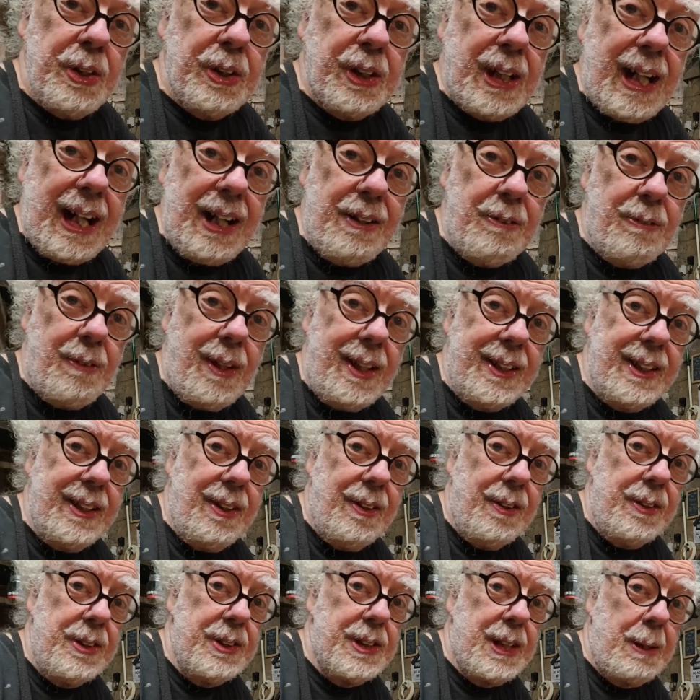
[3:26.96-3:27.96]
You can run
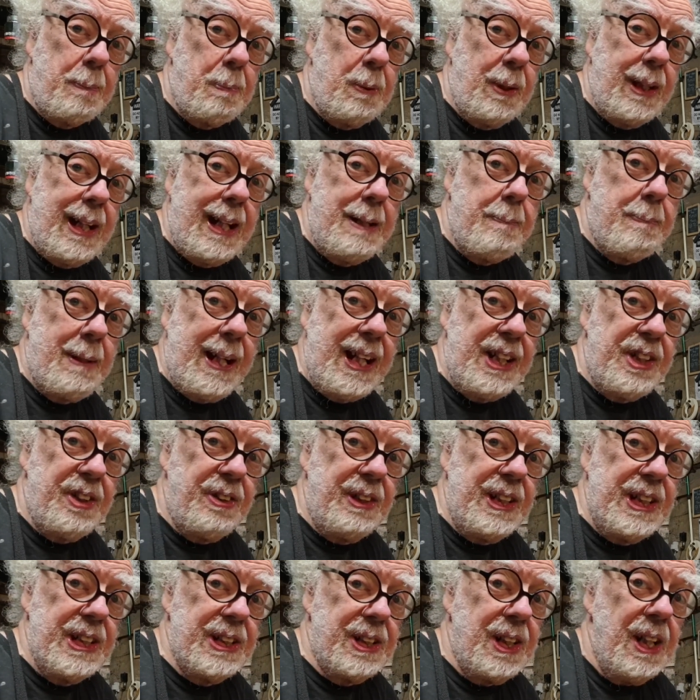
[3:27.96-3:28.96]
it on double A
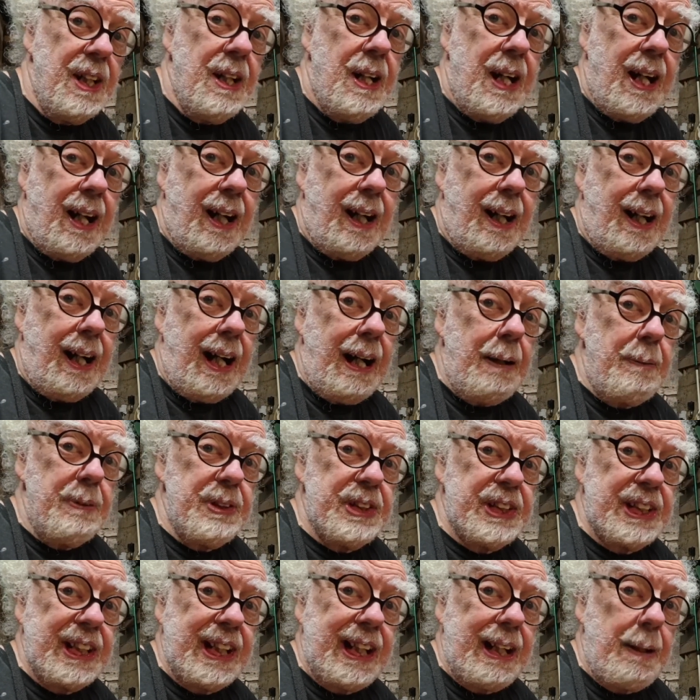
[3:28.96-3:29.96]
batteries. I
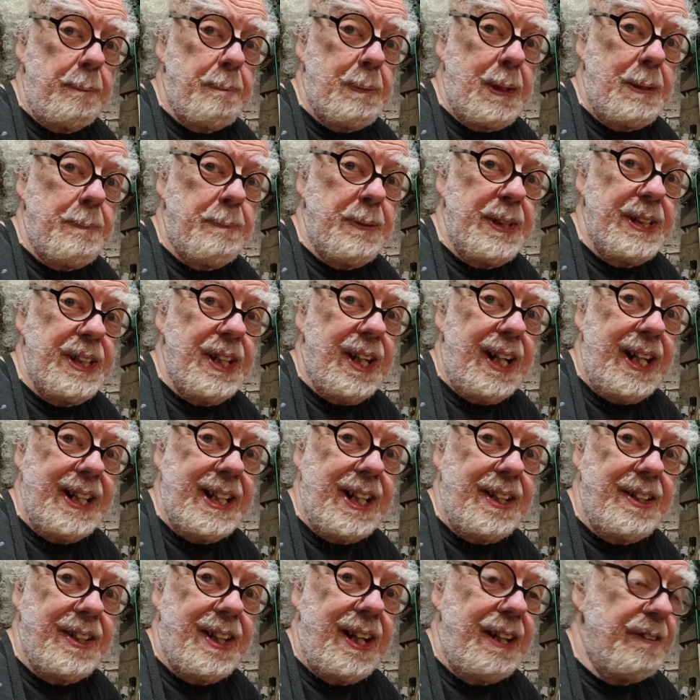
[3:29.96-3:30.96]
would say a P P
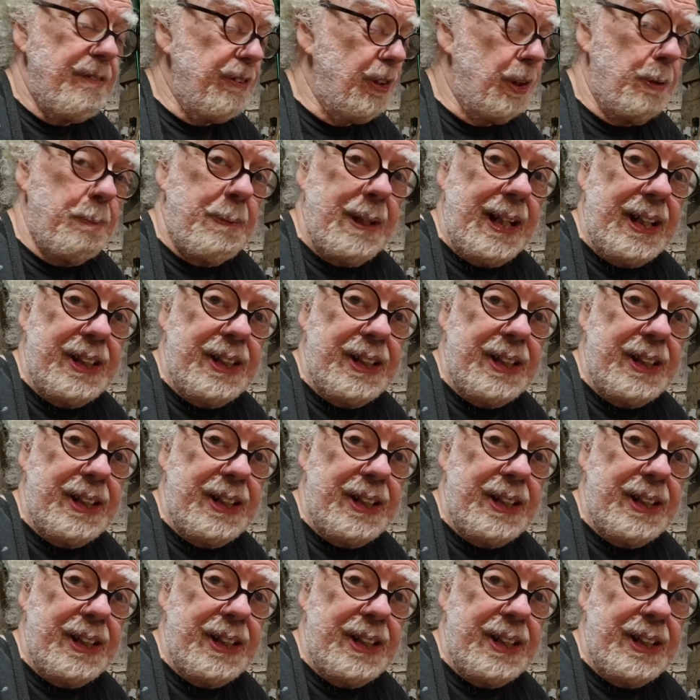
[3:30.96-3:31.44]
nine and nine volt